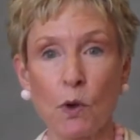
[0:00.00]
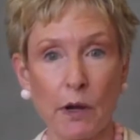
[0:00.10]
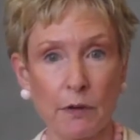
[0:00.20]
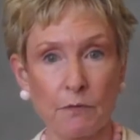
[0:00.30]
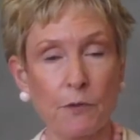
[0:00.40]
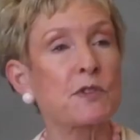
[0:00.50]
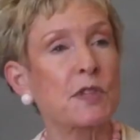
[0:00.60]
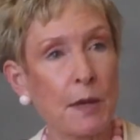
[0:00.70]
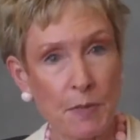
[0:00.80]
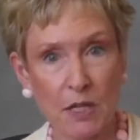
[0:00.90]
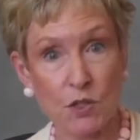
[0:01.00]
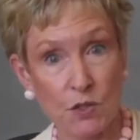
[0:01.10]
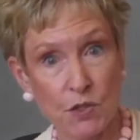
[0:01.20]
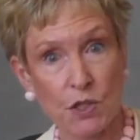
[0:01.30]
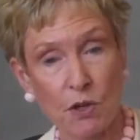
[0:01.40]
are first-time
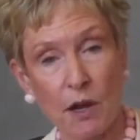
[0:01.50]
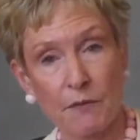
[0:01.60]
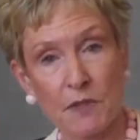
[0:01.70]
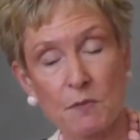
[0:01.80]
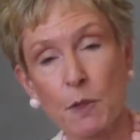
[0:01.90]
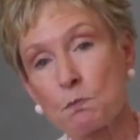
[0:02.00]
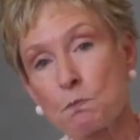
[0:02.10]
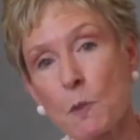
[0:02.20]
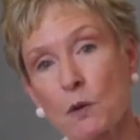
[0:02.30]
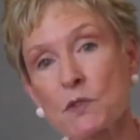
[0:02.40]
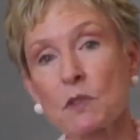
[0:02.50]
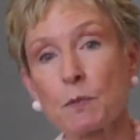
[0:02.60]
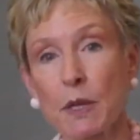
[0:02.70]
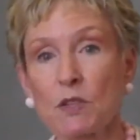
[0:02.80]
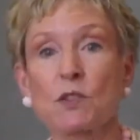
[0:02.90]
patients to your office, but most of the
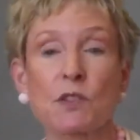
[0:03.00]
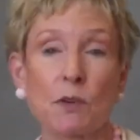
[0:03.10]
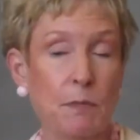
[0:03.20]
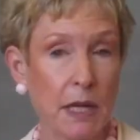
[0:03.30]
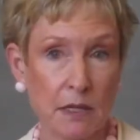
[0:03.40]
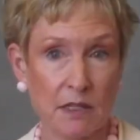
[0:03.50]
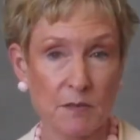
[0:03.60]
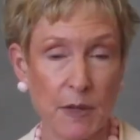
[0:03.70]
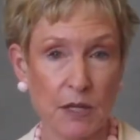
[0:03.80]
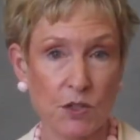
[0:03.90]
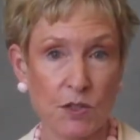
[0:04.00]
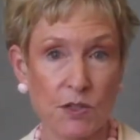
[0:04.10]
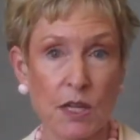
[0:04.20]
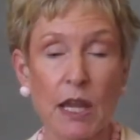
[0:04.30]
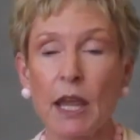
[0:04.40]
patients are maintenance
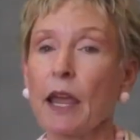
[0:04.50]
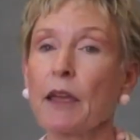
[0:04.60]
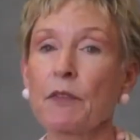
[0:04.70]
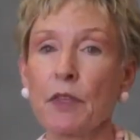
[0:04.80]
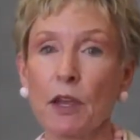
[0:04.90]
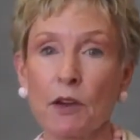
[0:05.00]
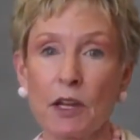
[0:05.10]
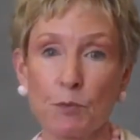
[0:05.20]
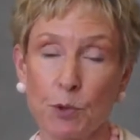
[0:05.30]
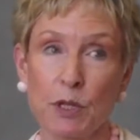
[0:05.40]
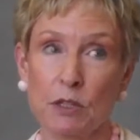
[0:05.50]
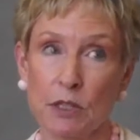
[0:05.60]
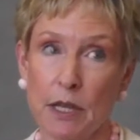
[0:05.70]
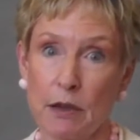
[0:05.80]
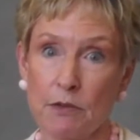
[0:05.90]
patients, and they're in pretty
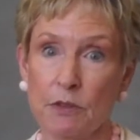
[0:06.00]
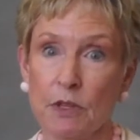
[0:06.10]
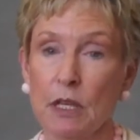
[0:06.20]
good health.